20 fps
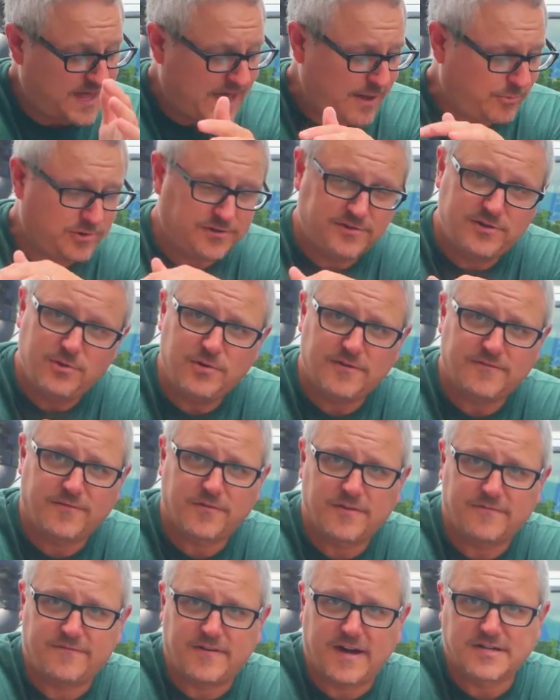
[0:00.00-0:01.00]
that will do it
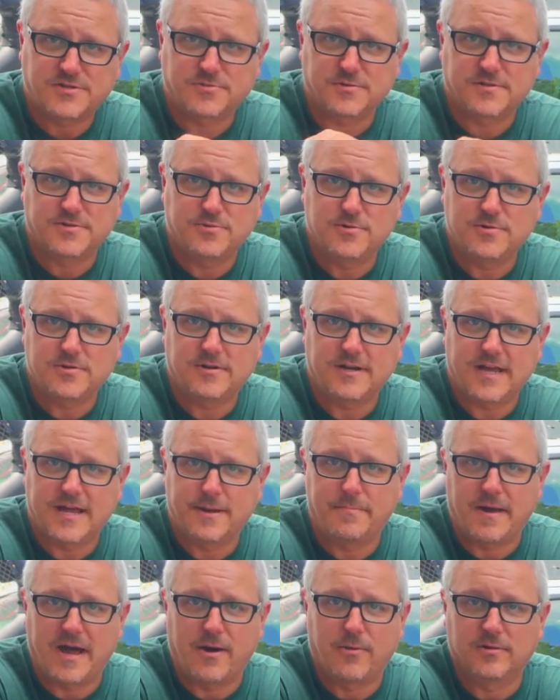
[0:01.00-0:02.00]
for the Vatrer 200
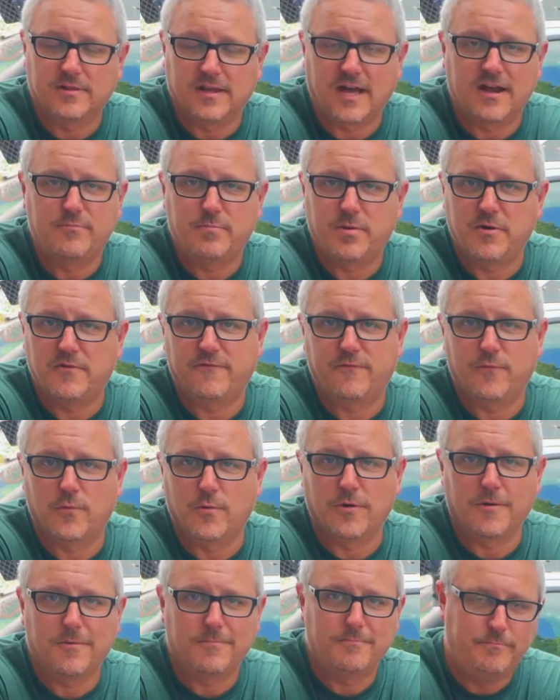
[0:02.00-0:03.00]
amp hour
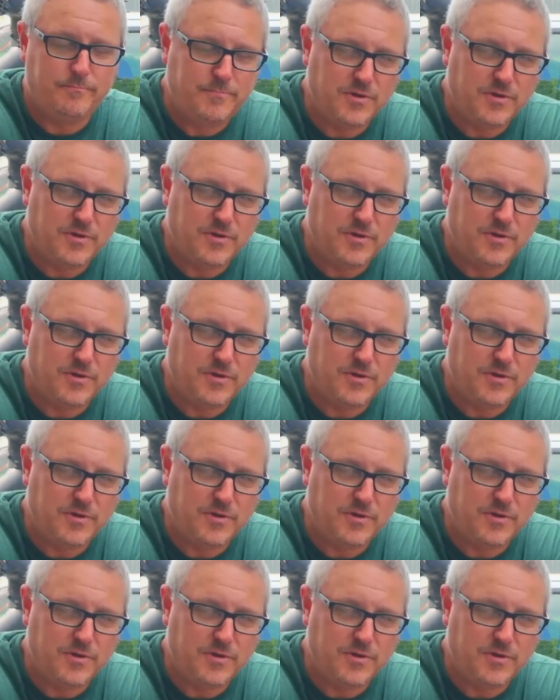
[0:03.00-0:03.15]
LiFePO4